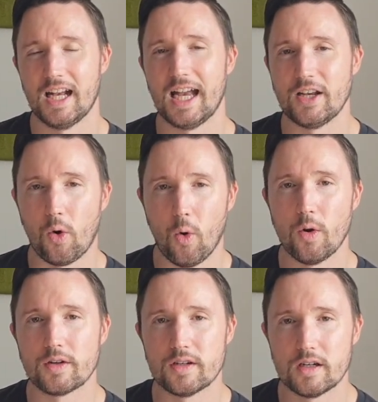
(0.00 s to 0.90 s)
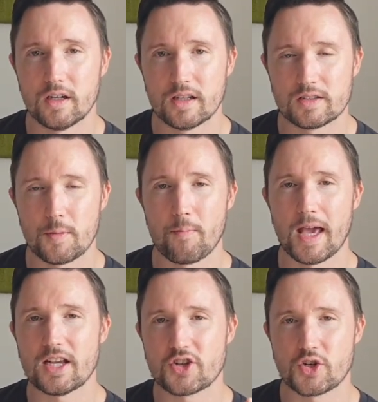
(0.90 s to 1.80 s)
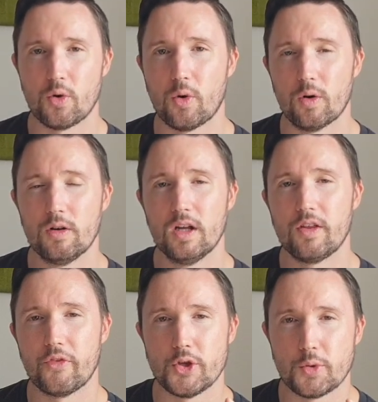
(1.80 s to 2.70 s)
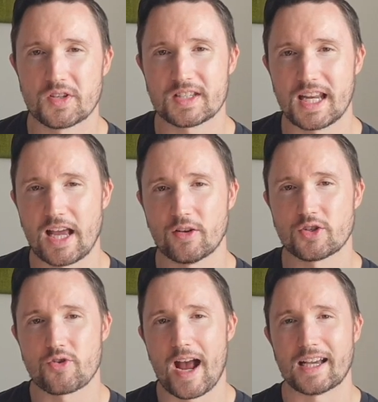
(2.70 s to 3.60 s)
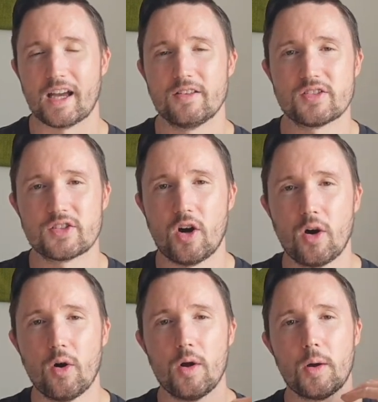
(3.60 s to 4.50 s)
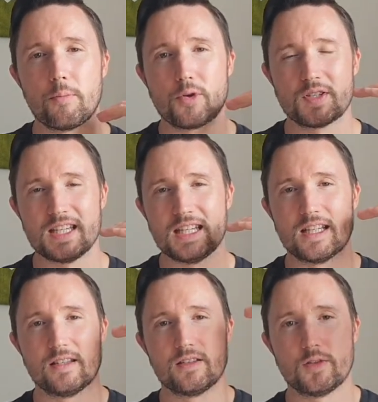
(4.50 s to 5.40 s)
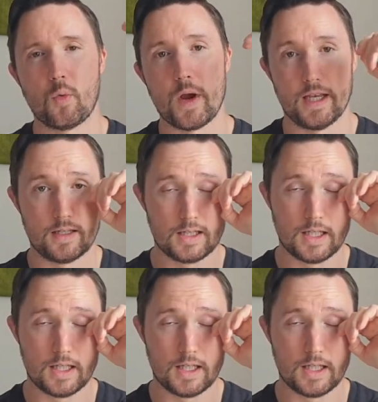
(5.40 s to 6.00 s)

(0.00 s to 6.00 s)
in order to make sure that you stay on track and start proceeding to win.